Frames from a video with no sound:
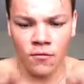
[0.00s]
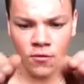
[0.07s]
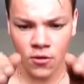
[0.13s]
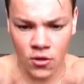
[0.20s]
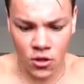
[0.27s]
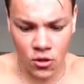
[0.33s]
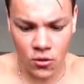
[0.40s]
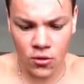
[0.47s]

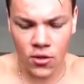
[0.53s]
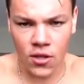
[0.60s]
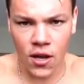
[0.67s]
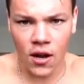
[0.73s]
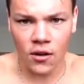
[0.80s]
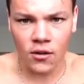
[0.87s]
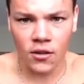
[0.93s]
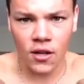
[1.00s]
shoots
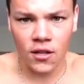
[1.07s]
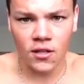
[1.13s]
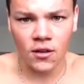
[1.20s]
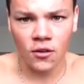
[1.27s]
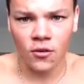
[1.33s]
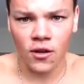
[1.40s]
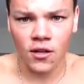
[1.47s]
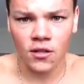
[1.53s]
down, that's how
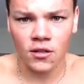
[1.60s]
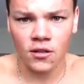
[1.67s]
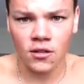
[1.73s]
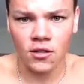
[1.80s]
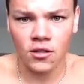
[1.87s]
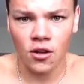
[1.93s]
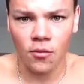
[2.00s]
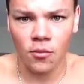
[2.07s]
quick it's going to
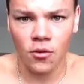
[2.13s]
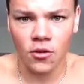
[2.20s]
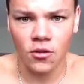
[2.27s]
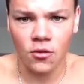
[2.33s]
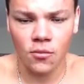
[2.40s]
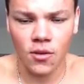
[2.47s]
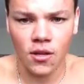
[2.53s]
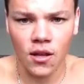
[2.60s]
stop, because
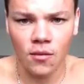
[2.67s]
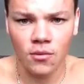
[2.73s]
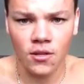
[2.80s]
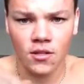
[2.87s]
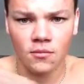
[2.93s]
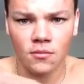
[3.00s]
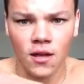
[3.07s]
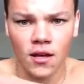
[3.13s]
your
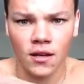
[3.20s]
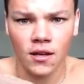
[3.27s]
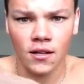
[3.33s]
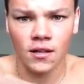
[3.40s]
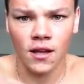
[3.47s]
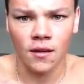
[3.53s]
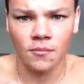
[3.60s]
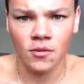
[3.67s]
metabolism like
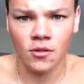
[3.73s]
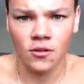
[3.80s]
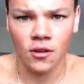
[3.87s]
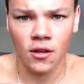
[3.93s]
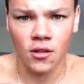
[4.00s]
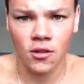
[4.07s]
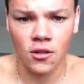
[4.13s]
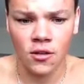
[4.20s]
adapts to
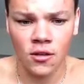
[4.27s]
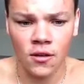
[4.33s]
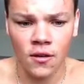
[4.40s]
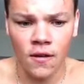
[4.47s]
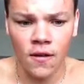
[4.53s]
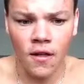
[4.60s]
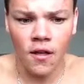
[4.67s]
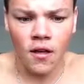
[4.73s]
that shit.
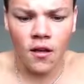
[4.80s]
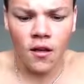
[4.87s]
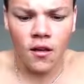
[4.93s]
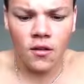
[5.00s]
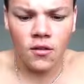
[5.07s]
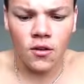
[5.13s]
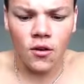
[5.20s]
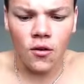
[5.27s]

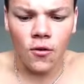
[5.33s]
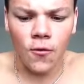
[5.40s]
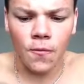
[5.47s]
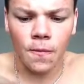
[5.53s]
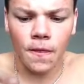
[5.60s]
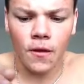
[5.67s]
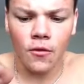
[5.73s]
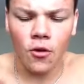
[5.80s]
So
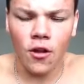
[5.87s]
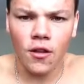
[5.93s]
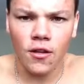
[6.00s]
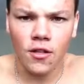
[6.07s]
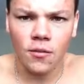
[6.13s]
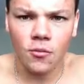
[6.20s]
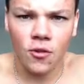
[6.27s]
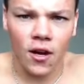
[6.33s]
rather
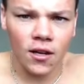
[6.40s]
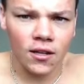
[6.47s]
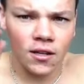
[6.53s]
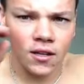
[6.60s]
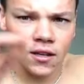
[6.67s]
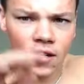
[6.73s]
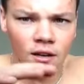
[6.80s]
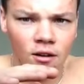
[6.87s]
subtract
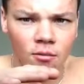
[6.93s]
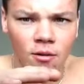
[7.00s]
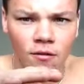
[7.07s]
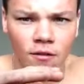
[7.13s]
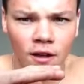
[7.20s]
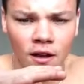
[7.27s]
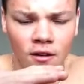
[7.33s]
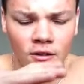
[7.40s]
a little bit of
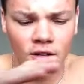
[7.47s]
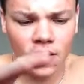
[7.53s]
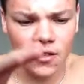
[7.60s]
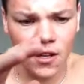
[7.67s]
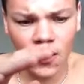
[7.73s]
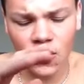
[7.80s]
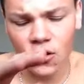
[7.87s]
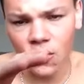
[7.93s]
calories,
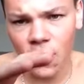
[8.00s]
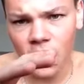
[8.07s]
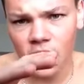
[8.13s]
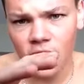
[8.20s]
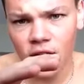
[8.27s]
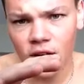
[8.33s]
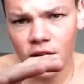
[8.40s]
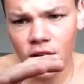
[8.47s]
like
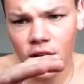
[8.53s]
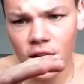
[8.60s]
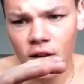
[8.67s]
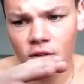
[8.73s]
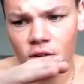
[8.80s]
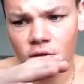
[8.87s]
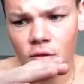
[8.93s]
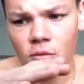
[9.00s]
200
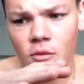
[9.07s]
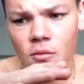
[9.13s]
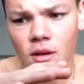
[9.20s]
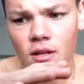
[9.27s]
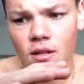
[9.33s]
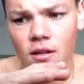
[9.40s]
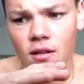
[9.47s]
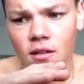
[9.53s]
calories from your
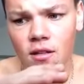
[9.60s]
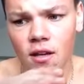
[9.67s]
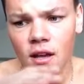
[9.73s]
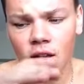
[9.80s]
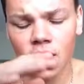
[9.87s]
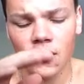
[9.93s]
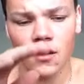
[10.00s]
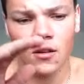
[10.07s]
maintenance,
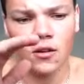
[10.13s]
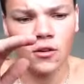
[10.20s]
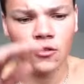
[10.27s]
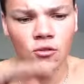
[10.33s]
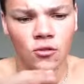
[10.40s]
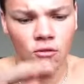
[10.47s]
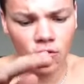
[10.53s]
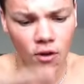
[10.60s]
and
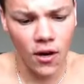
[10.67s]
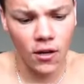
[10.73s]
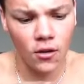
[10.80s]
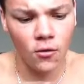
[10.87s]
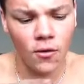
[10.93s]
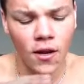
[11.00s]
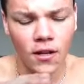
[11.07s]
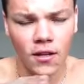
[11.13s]
track your
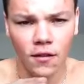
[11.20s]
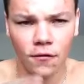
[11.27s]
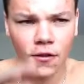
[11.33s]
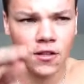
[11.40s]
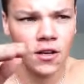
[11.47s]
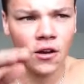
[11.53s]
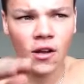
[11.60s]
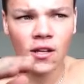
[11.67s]
weight. If it's
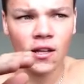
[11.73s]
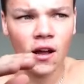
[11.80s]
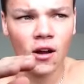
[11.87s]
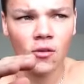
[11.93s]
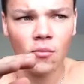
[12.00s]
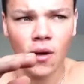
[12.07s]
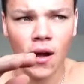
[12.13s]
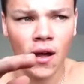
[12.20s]
going
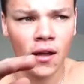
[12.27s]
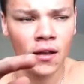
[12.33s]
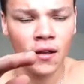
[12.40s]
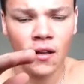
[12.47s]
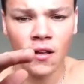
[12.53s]
down by